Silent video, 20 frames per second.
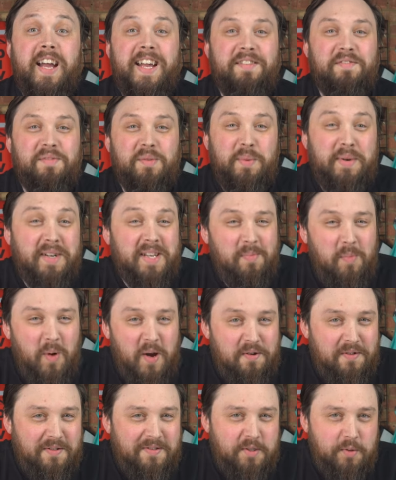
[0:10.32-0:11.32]
everybody,
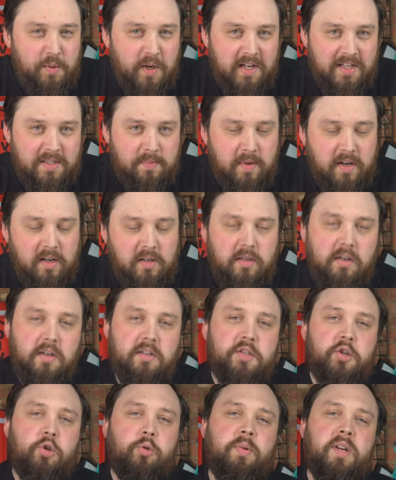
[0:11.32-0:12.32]
welcome to Ask Mark,
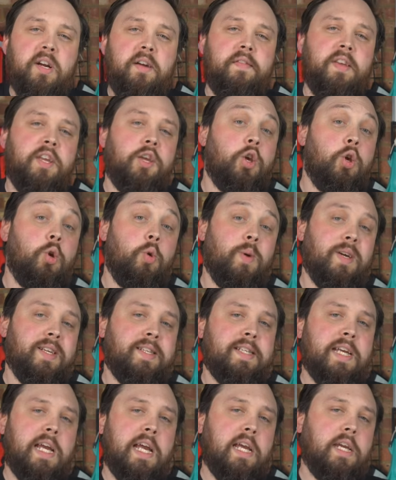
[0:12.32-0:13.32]
our scuba diving
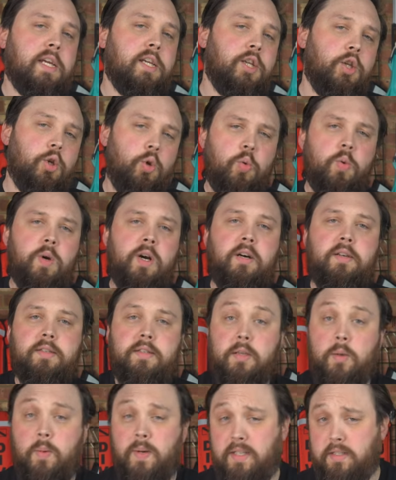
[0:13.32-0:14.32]
Q&A. You
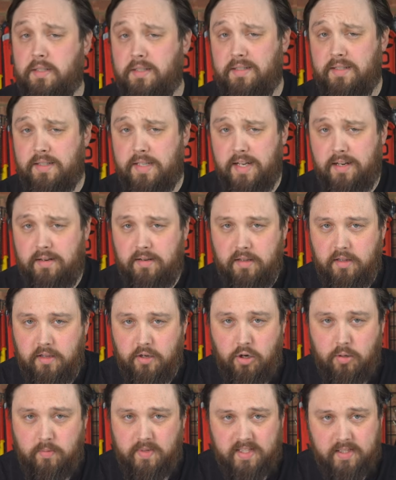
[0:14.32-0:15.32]
ask the questions down in the
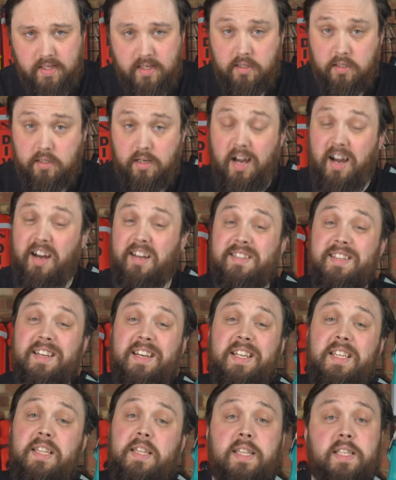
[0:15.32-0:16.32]
comment section
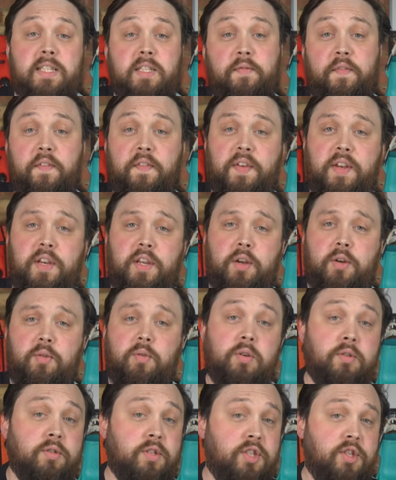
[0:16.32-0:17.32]
underneath this video
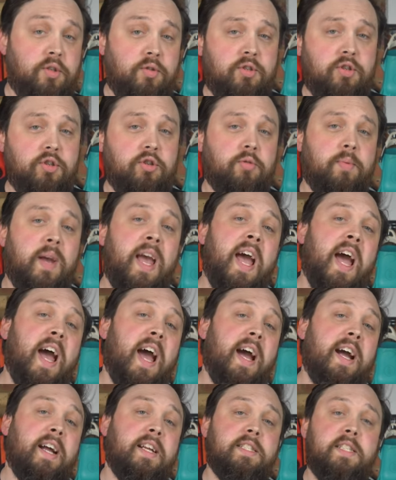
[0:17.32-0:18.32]
on YouTube,
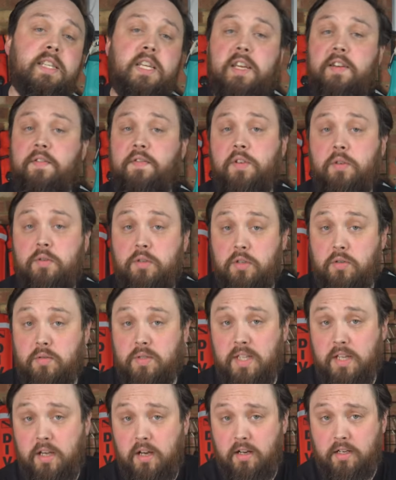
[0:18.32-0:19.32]
and if you use
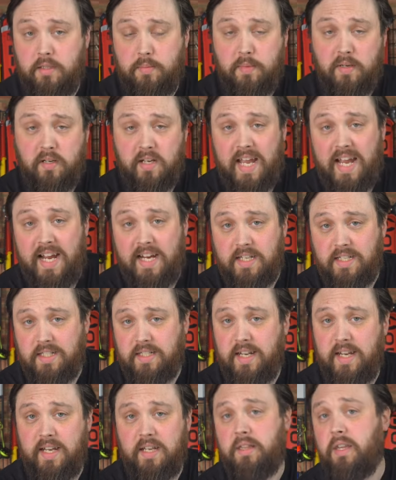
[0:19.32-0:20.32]
the Ask Mark
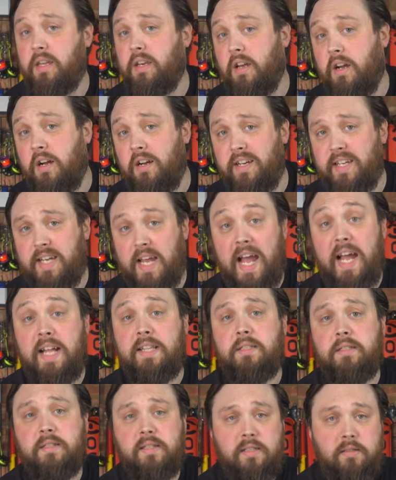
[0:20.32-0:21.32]
hashtag, then I
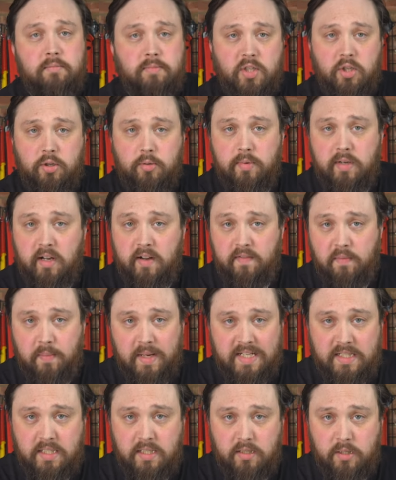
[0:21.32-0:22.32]
and the Scuba Diver
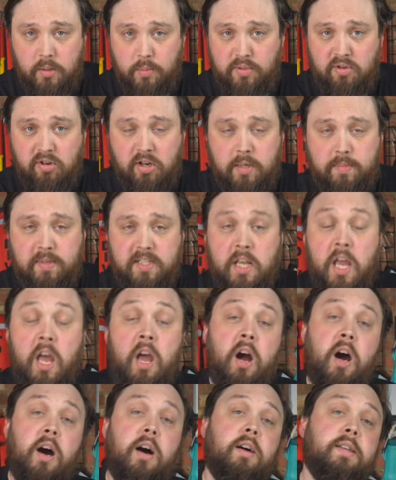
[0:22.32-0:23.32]
Magazine subscribers
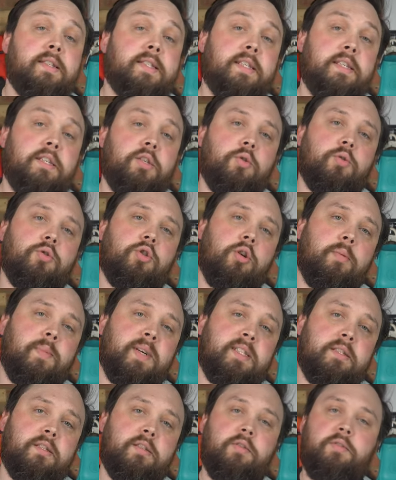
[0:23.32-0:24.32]
answer your
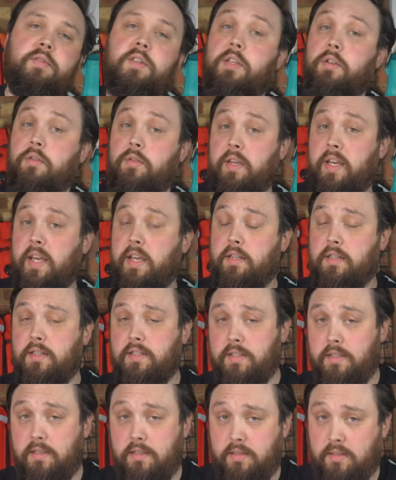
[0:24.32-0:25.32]
comments so that you can get an
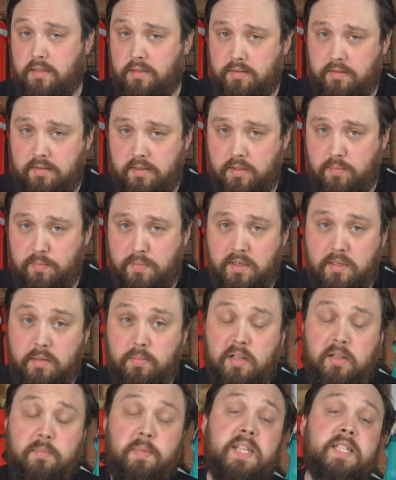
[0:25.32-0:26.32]
answer as soon as
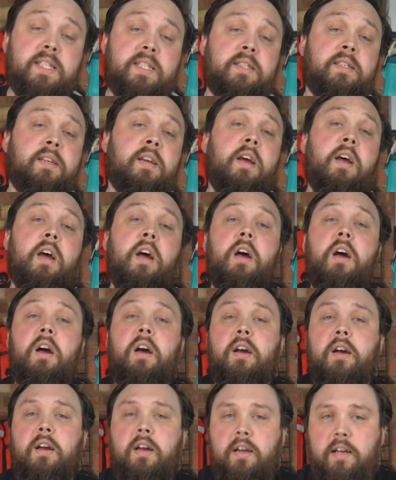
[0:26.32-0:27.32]
possible. But
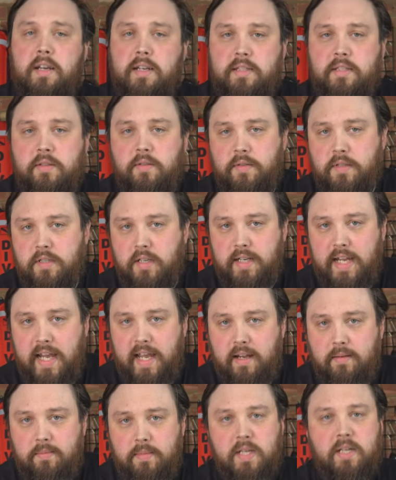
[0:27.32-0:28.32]
as soon as I
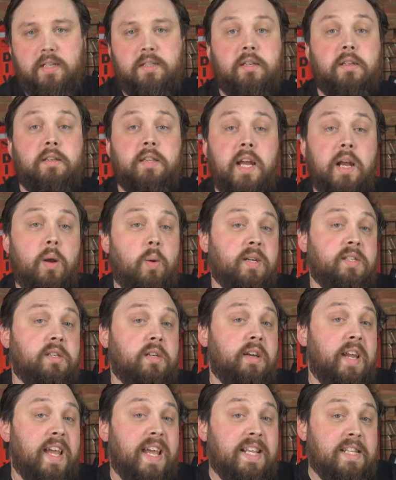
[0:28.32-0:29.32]
can, I turn that
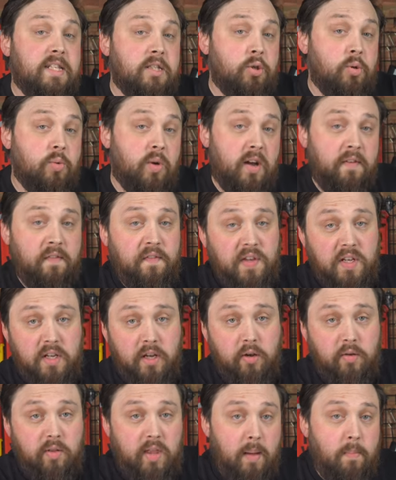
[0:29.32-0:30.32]
question into a
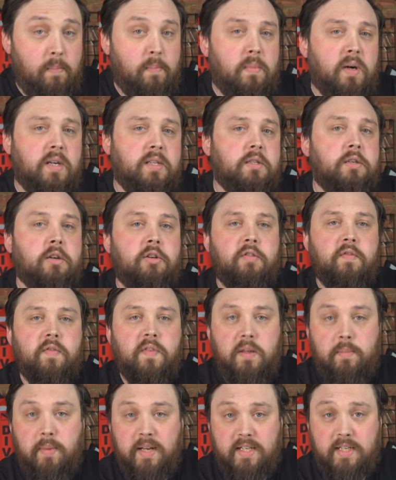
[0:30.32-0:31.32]
video that might
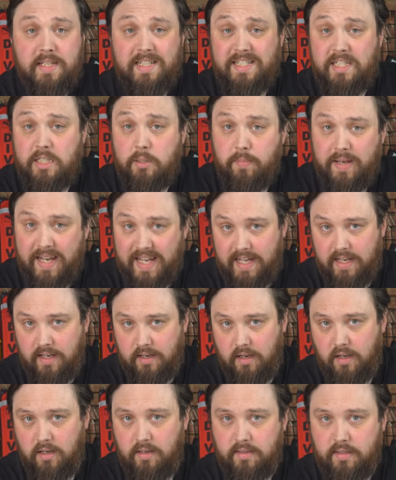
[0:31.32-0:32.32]
hopefully better explain
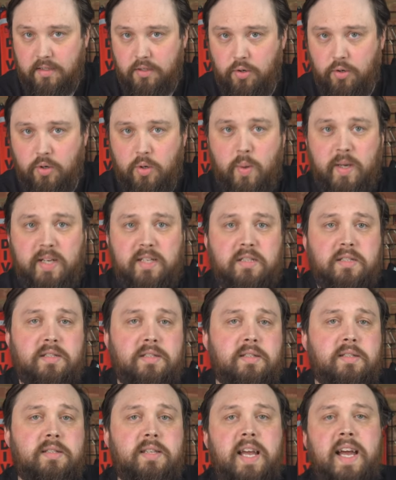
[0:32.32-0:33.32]
and answer your
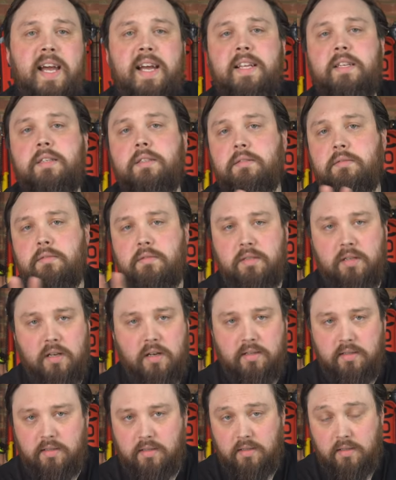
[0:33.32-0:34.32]
questions, and
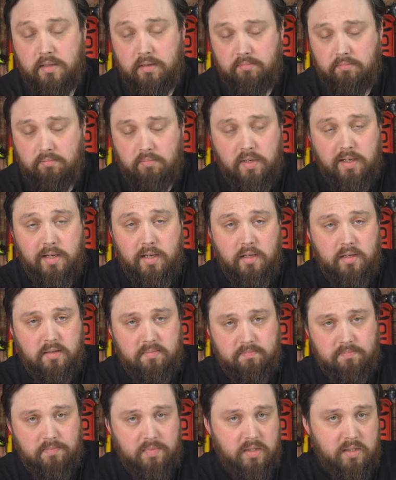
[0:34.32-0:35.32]
others can
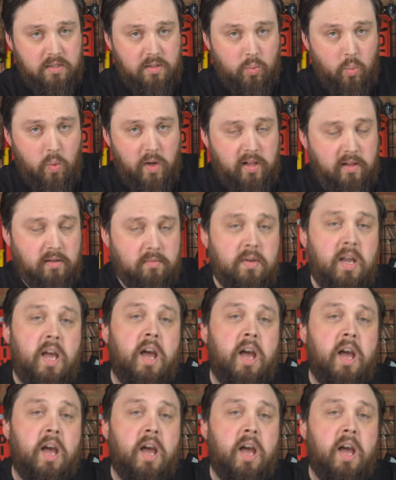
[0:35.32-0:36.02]
learn as well,